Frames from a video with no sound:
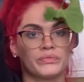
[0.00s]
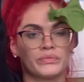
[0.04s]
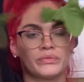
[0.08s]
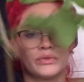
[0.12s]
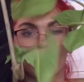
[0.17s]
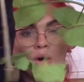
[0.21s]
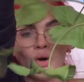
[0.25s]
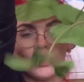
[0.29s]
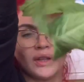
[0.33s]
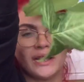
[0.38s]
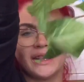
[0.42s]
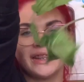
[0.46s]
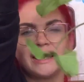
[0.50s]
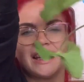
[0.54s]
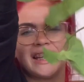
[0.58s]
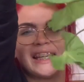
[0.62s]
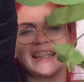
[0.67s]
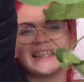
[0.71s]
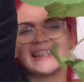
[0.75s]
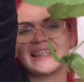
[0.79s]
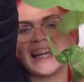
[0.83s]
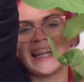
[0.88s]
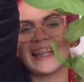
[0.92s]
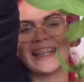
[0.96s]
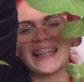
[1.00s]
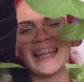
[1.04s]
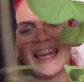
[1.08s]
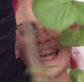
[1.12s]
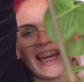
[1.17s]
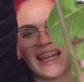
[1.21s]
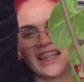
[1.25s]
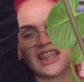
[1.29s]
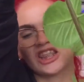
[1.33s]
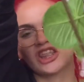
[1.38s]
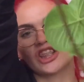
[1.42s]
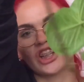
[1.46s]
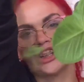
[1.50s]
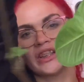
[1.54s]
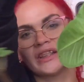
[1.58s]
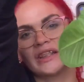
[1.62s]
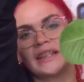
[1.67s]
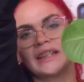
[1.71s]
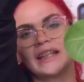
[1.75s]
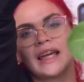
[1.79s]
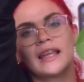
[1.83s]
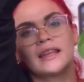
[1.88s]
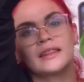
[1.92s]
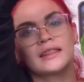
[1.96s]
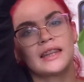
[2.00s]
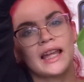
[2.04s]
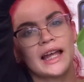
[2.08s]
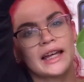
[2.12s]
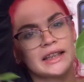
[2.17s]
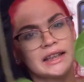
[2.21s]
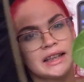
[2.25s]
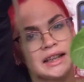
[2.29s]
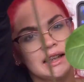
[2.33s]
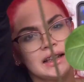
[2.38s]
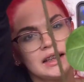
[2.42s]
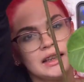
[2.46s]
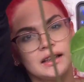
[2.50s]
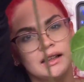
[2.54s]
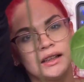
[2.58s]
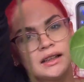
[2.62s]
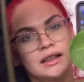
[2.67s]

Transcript: The only thing is that it can start to get leggy,